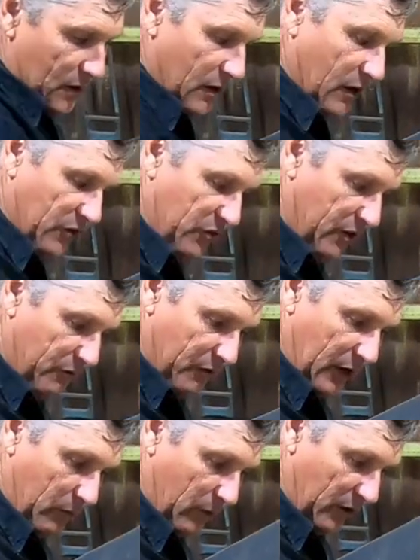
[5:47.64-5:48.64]
a
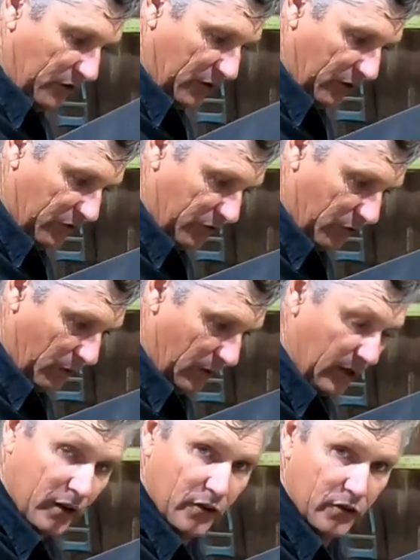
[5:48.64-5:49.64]
stiffening recess through
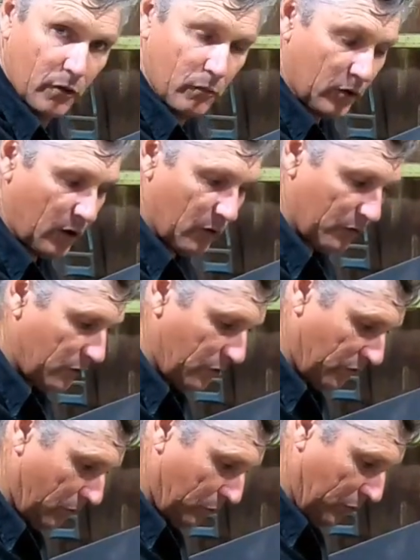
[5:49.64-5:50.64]
here. So what I'll do
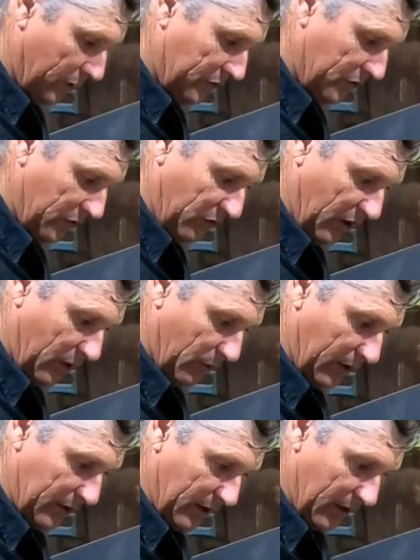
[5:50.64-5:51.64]
is I'll press this
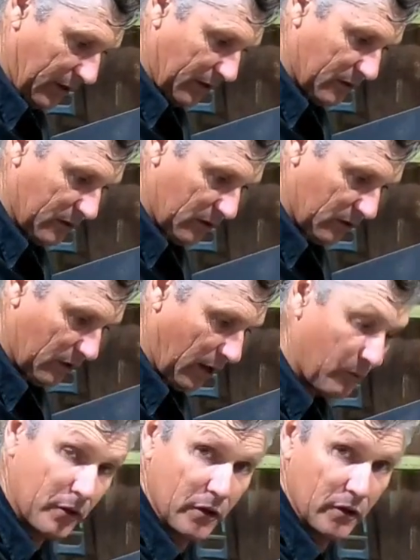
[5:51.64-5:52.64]
area down
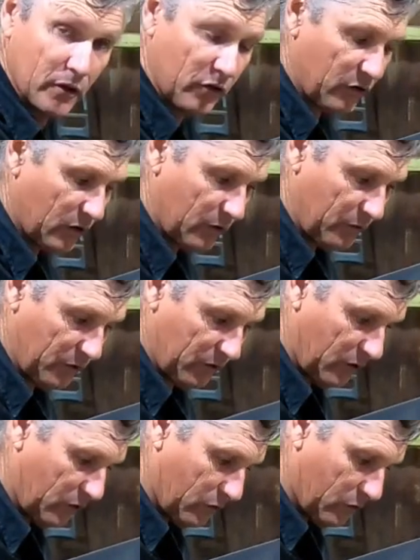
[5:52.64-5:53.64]
lower than the surface of
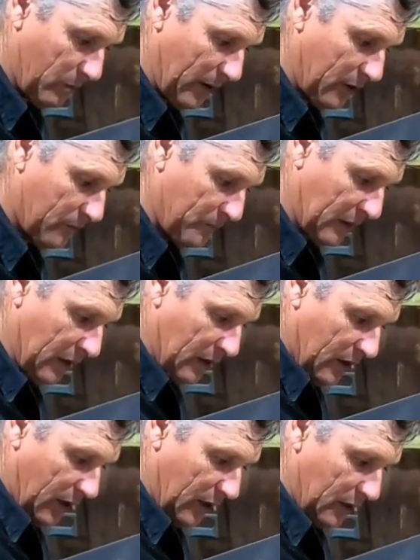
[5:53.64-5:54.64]
the door panel,
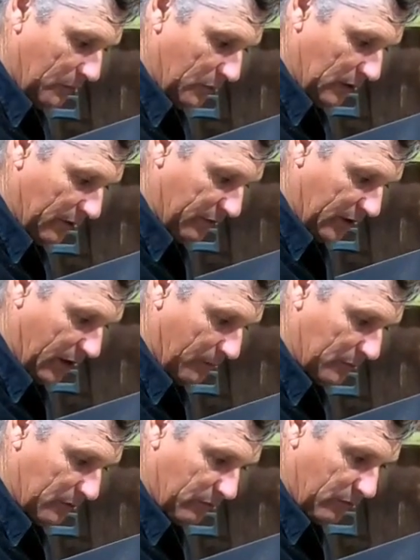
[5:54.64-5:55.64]
and then we'll have a
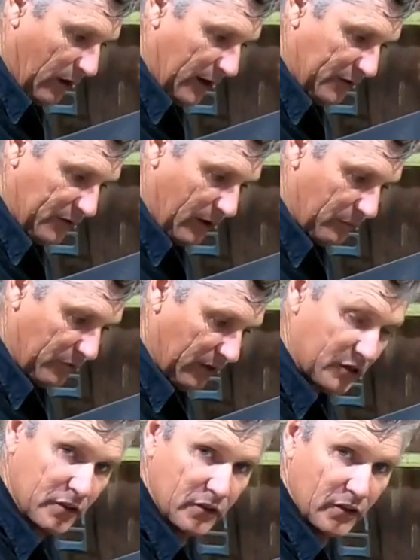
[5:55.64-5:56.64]
couple of raised up
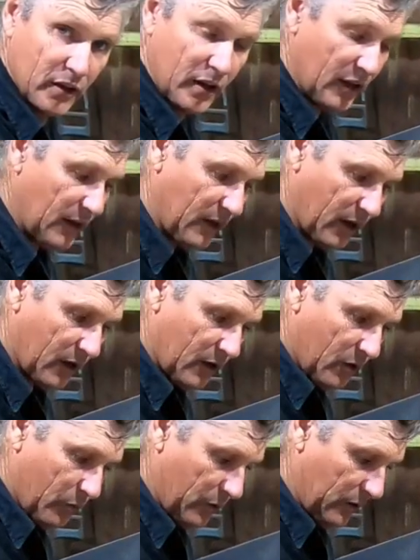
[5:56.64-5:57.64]
sections in here
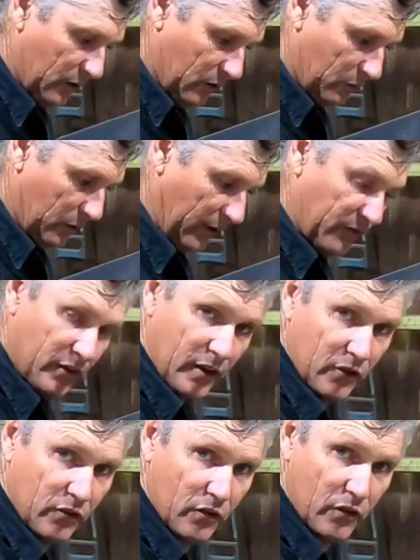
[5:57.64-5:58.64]
where the little plastic
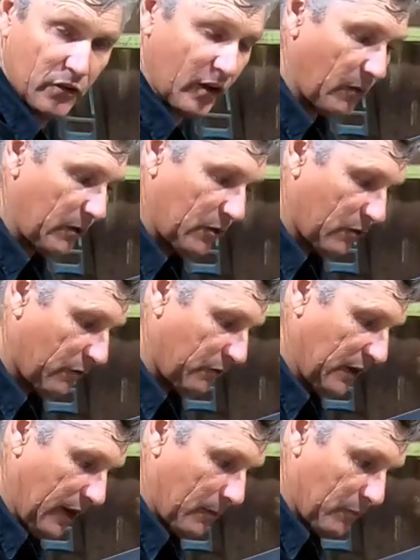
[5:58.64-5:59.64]
inserts go into it for
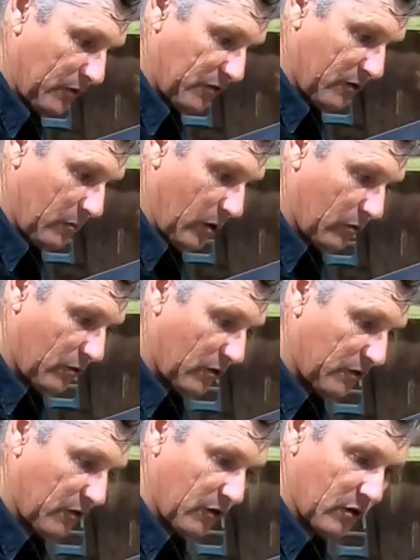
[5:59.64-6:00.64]
the armrest to bolt
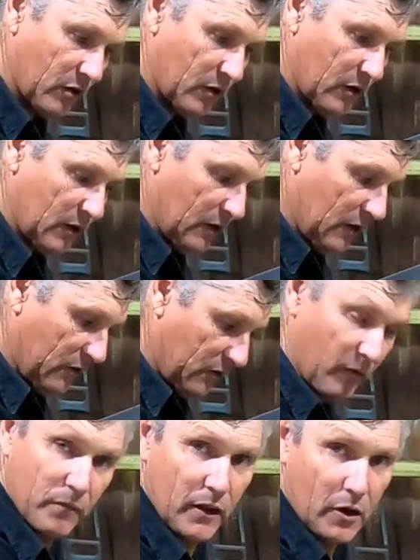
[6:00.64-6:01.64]
onto.
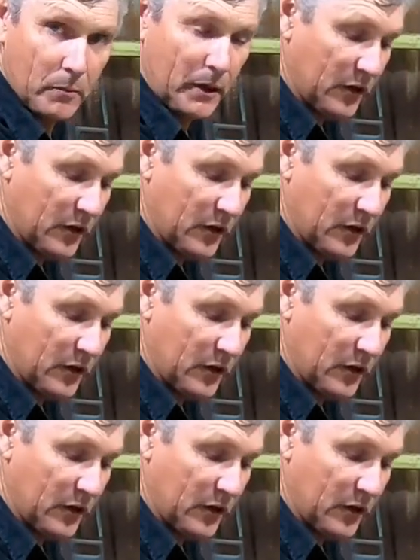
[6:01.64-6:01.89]
So that'll be